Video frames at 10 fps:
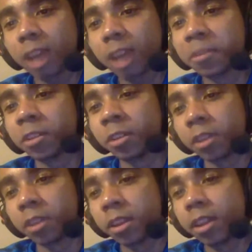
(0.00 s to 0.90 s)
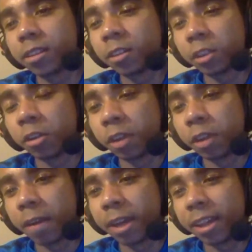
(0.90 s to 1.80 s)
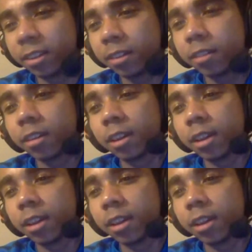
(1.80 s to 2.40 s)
it happens a lot in England.